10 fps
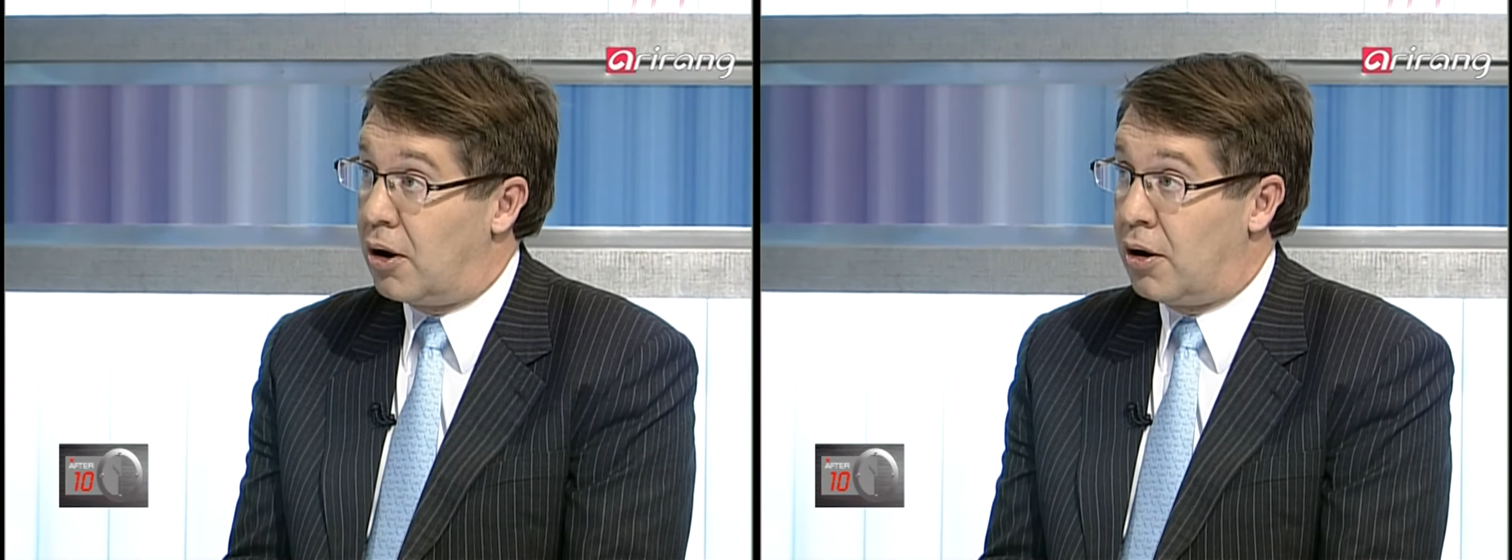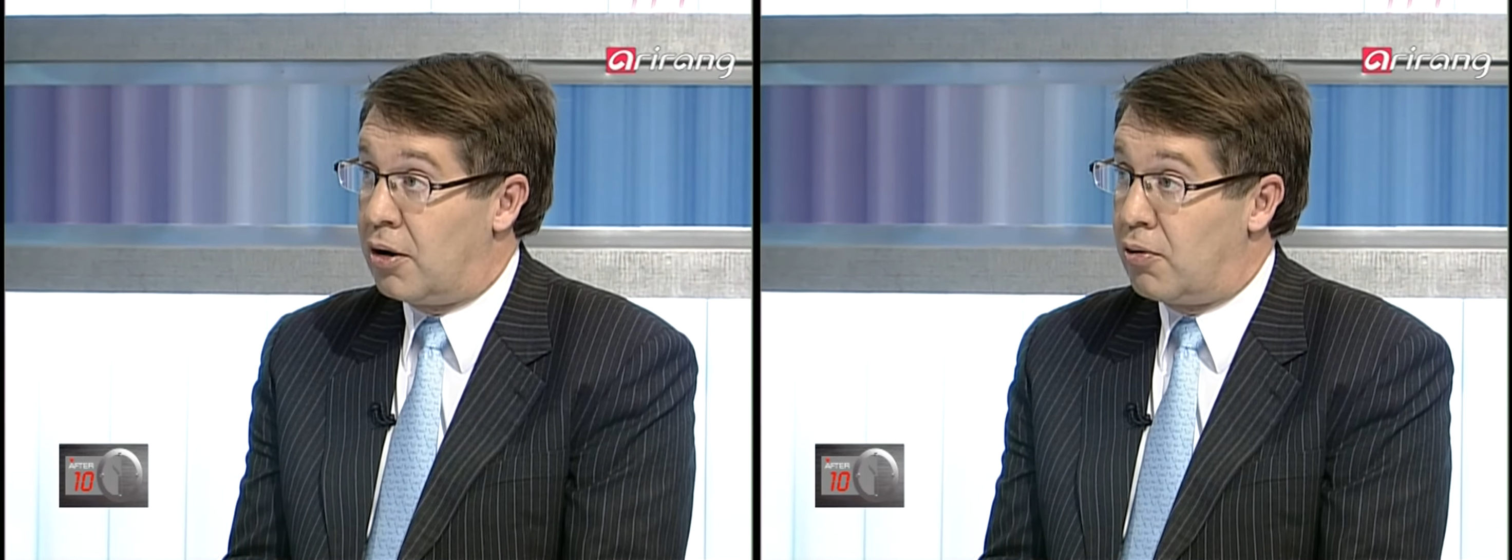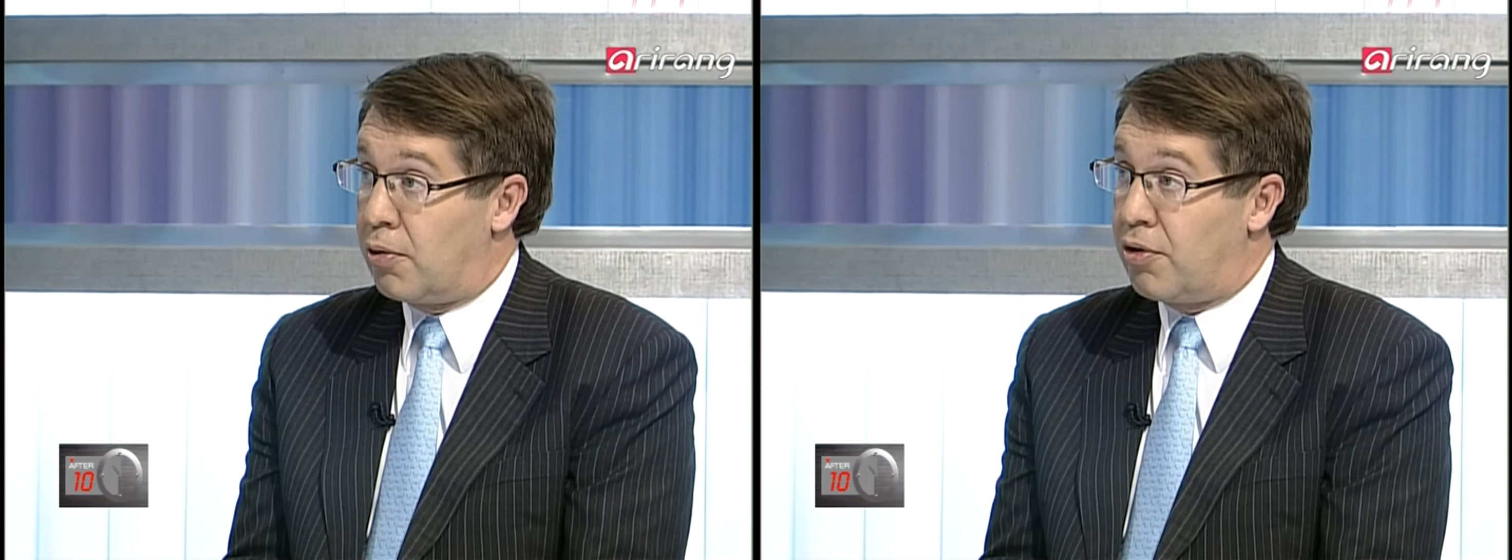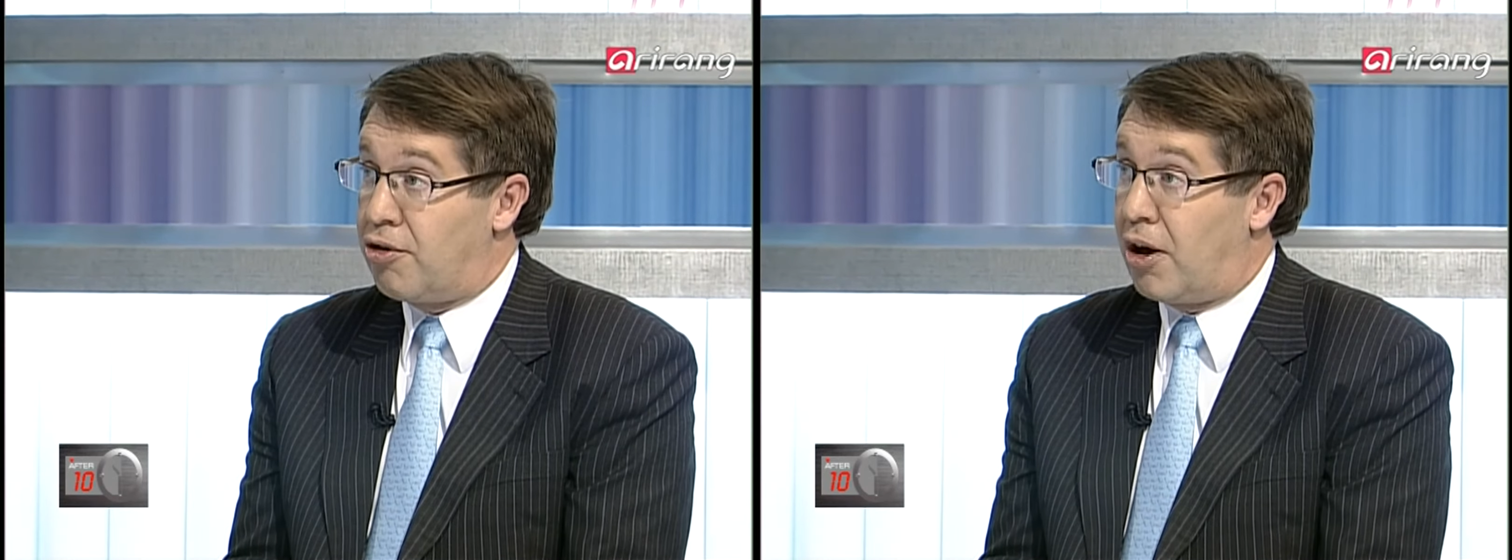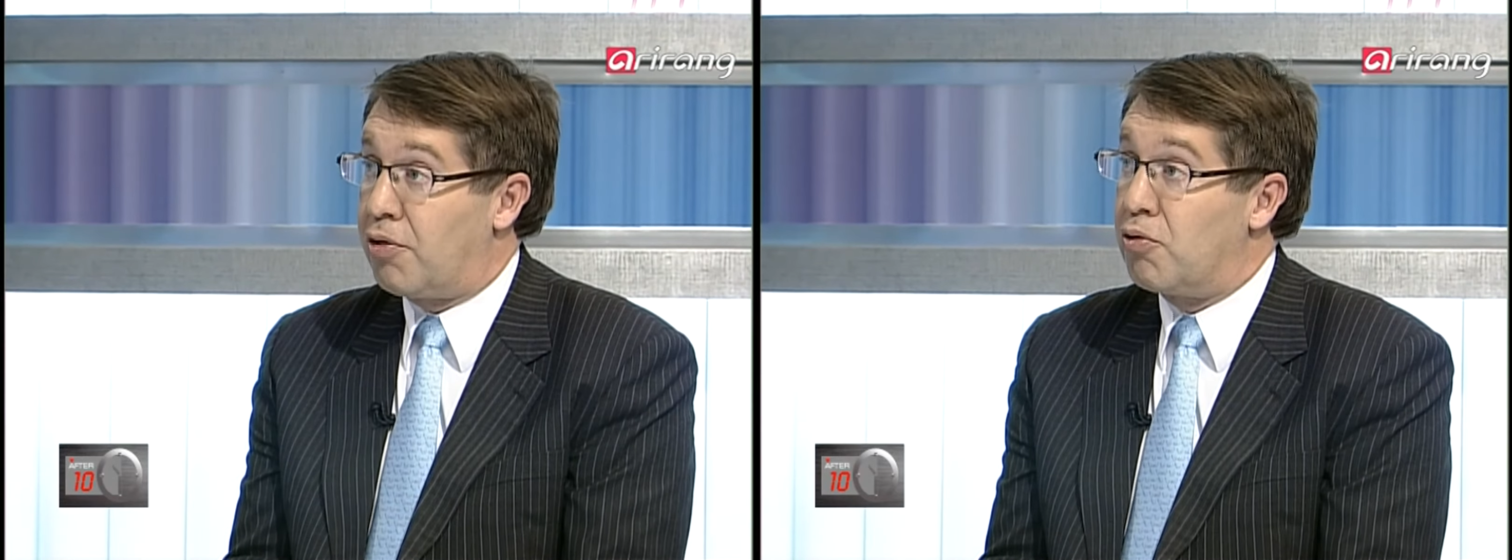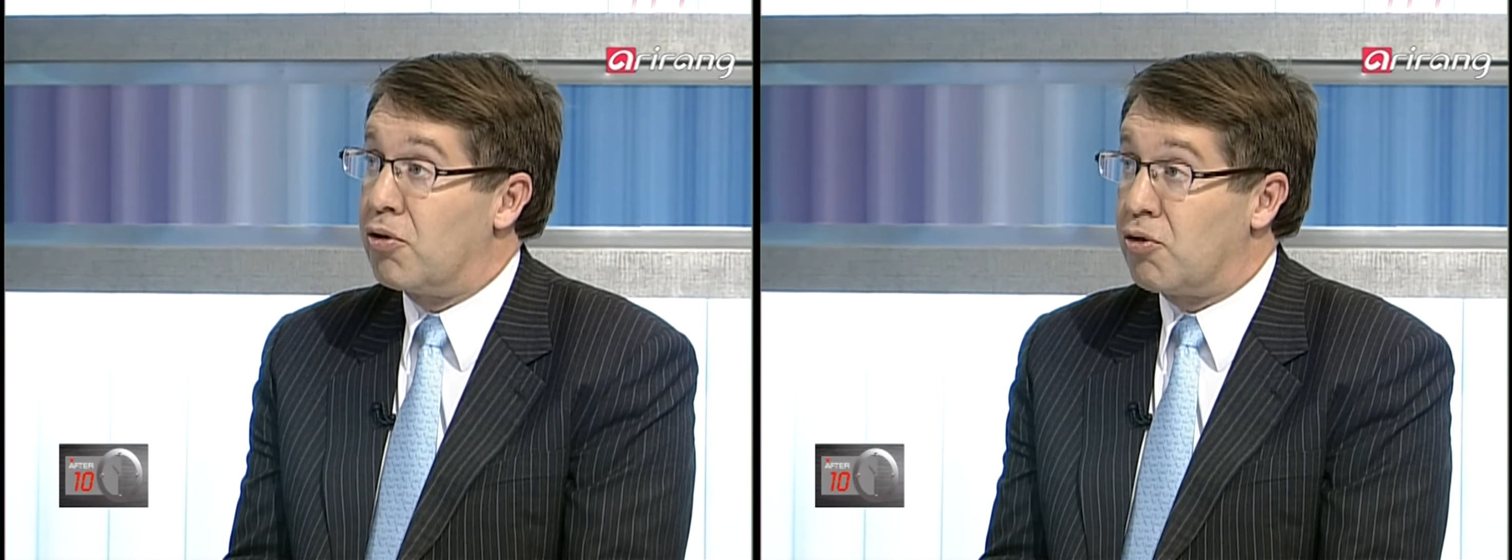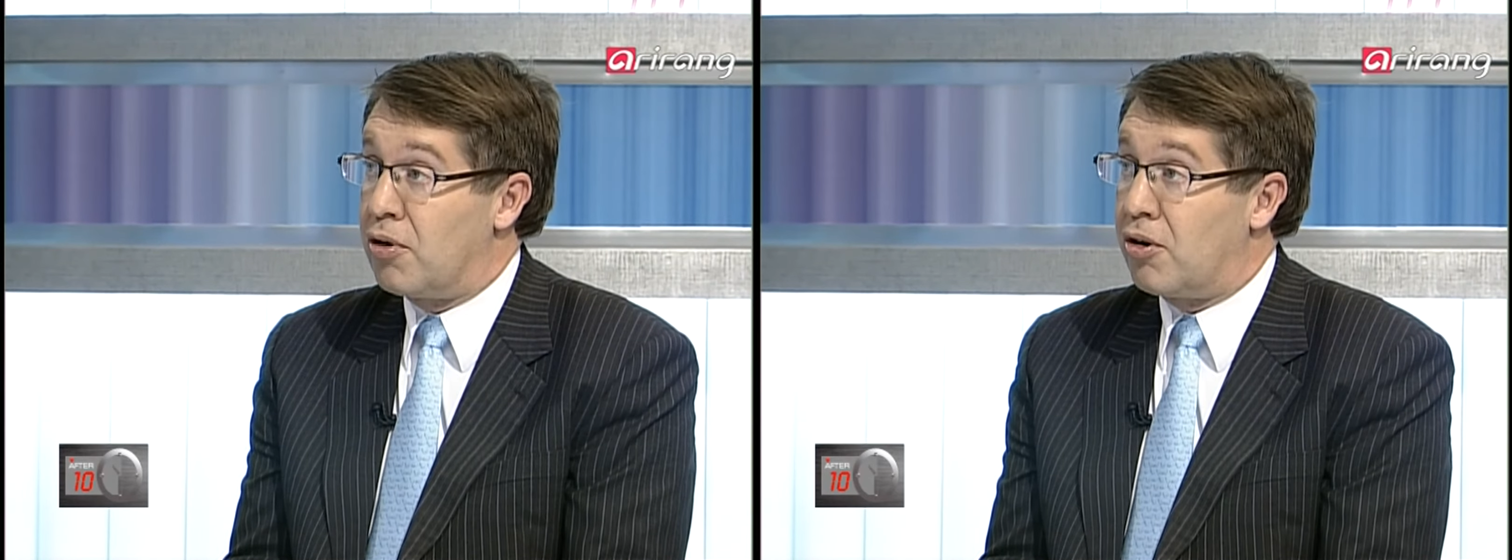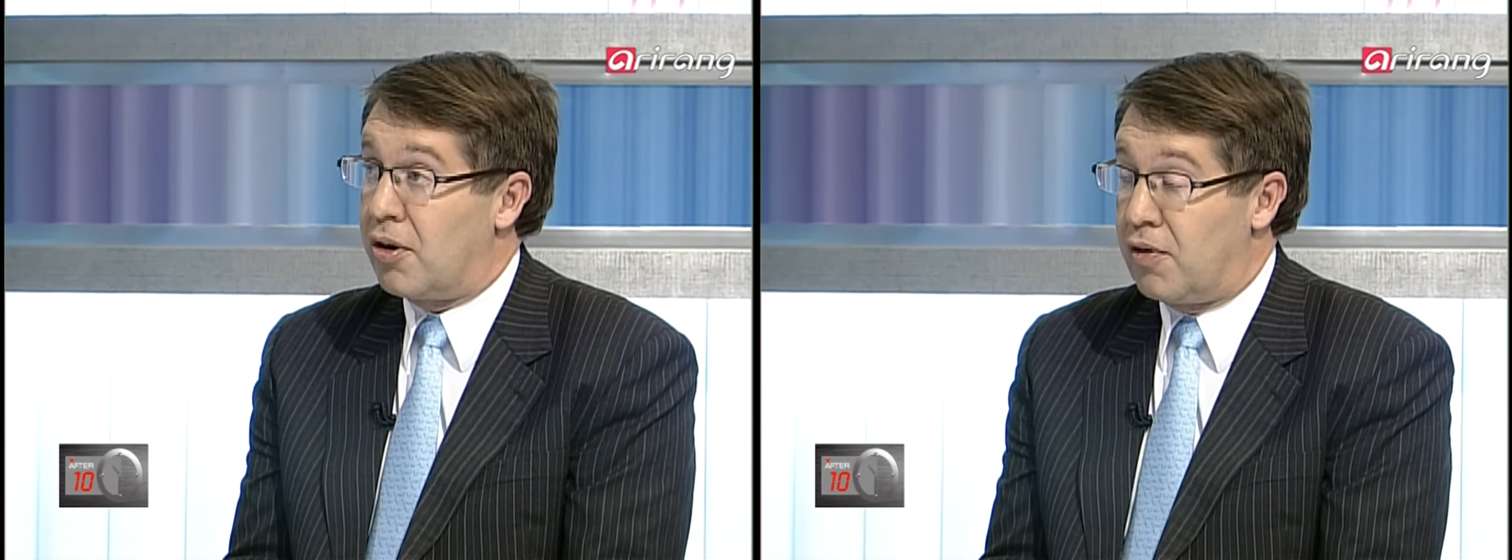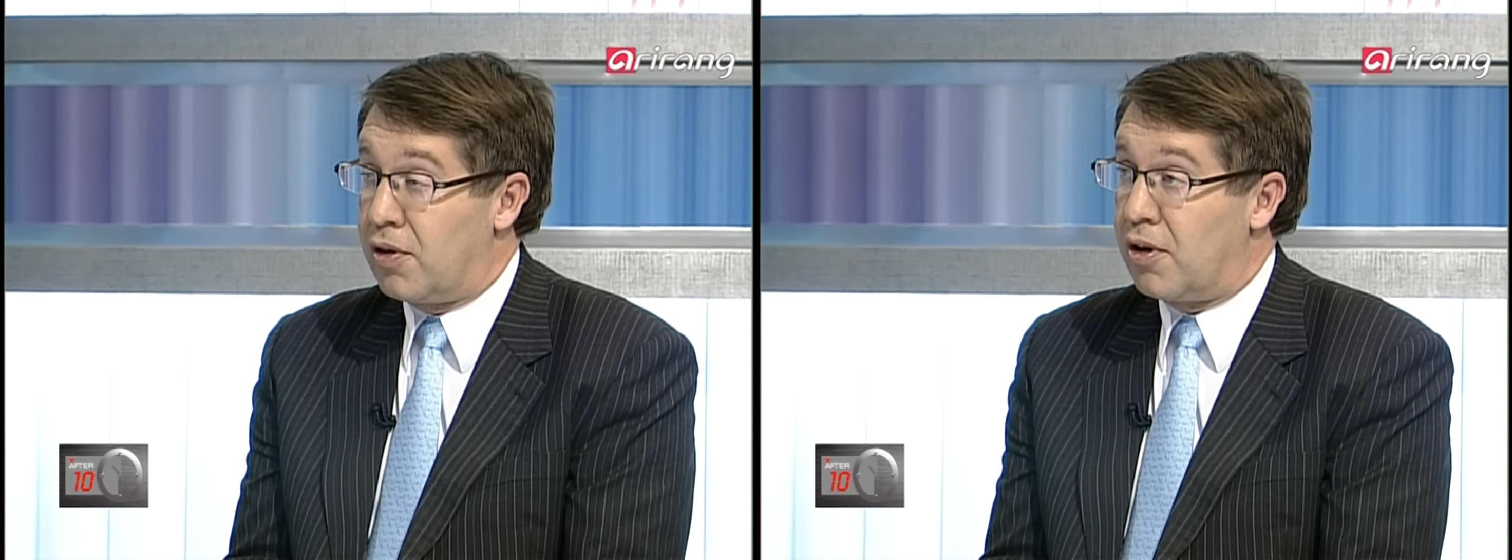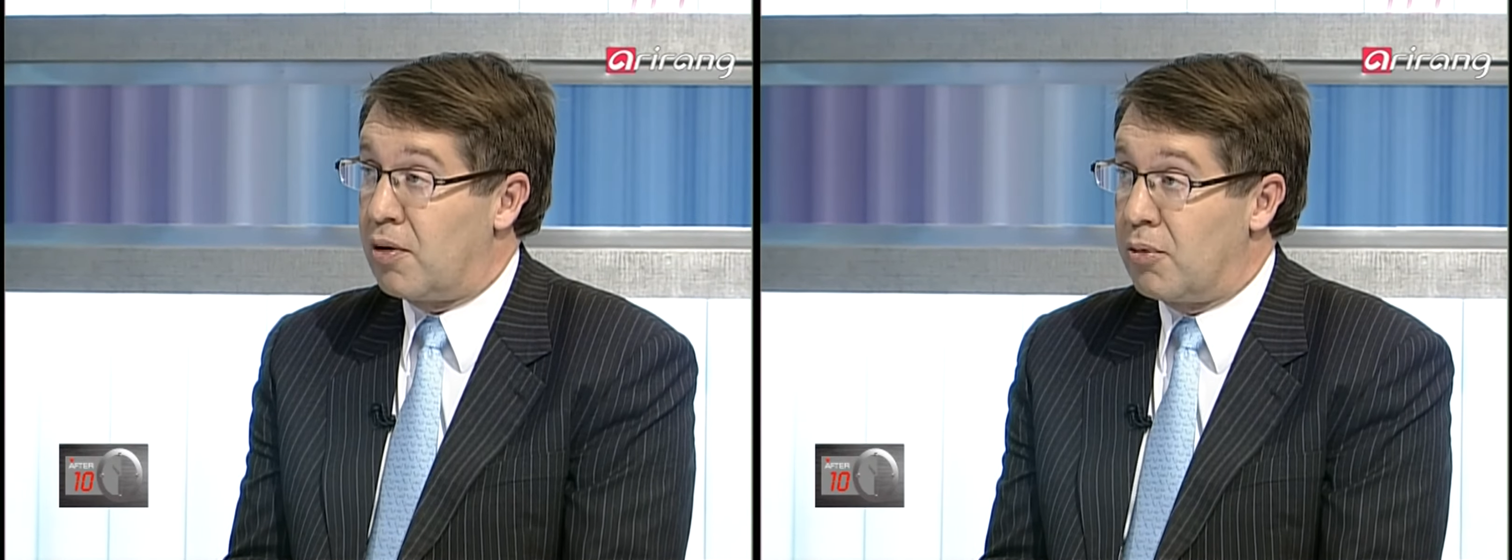North and South will agree on
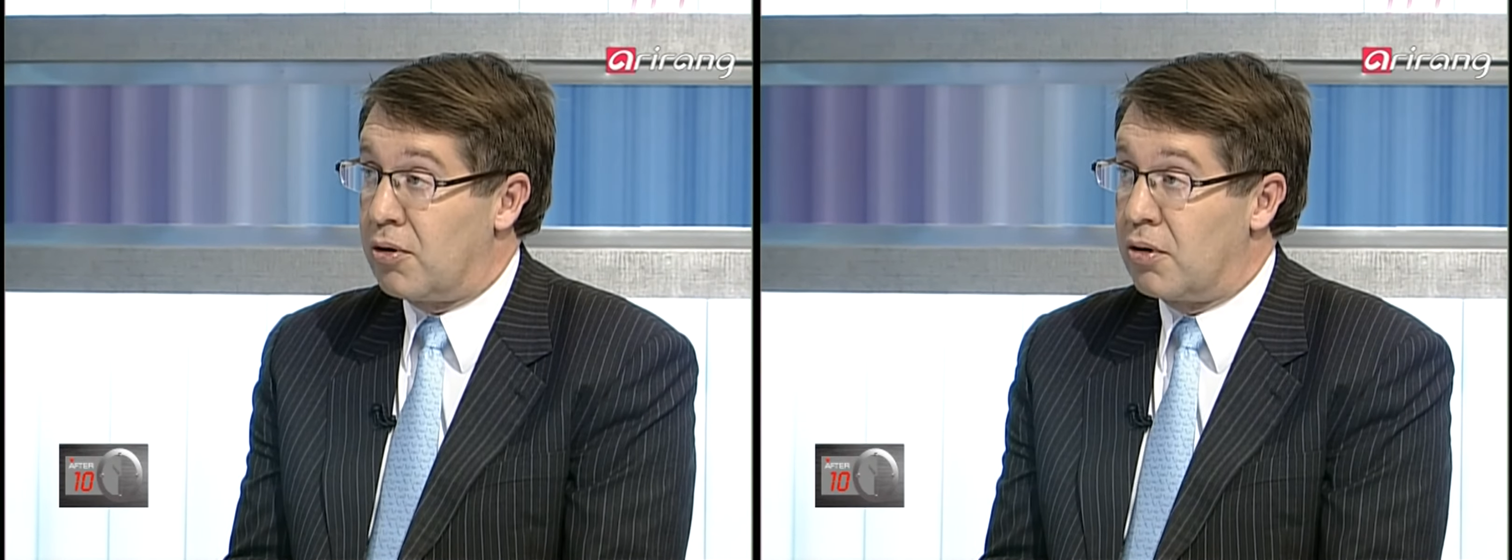everything, but